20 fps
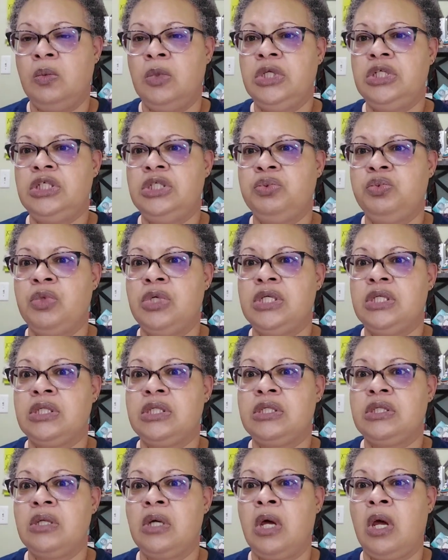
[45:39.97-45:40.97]
which
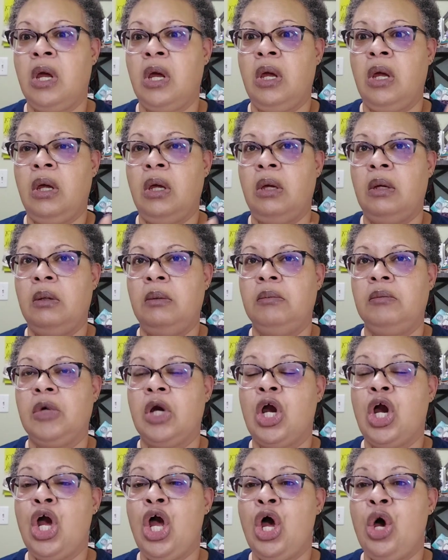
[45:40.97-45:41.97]
was uh,
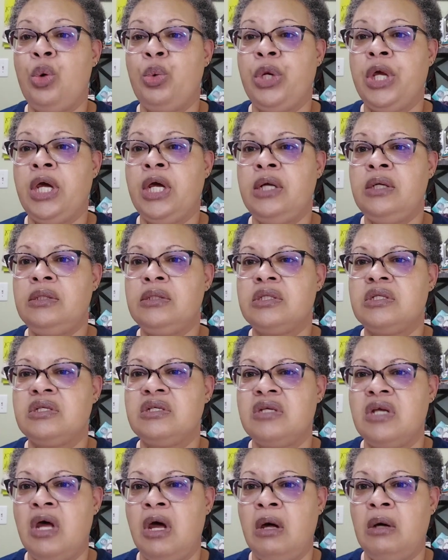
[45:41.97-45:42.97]
Kona
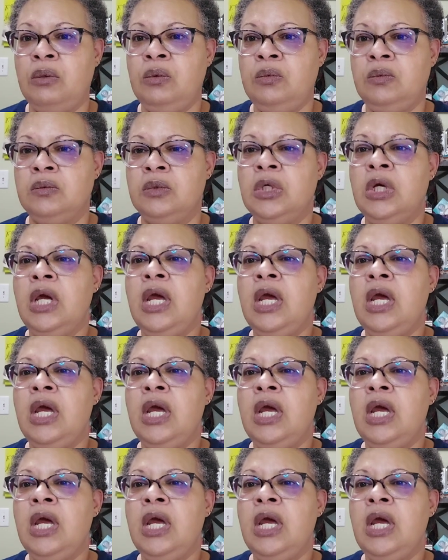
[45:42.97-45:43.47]
Snow.